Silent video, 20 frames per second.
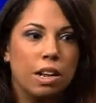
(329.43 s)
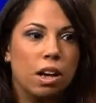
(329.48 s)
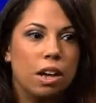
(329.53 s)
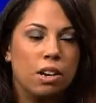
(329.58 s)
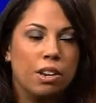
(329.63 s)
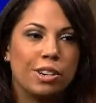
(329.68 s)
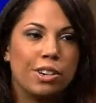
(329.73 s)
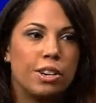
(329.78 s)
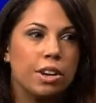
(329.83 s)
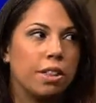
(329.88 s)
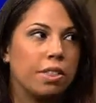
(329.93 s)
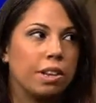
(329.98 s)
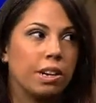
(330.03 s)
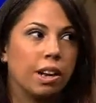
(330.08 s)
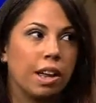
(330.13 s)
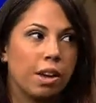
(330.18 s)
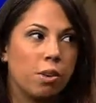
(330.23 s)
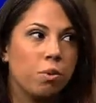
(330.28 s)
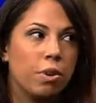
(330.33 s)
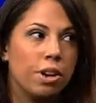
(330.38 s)
looked nothing
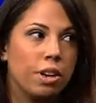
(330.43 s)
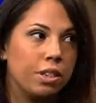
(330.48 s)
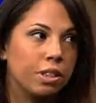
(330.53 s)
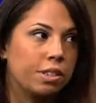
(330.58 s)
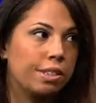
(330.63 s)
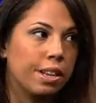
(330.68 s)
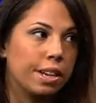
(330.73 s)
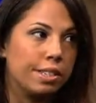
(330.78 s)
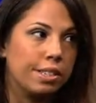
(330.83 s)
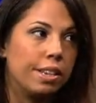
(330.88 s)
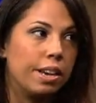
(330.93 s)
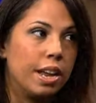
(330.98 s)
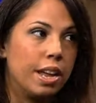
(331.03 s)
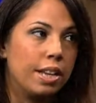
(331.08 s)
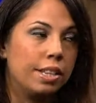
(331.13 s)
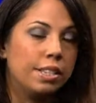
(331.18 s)
like what it looks like today.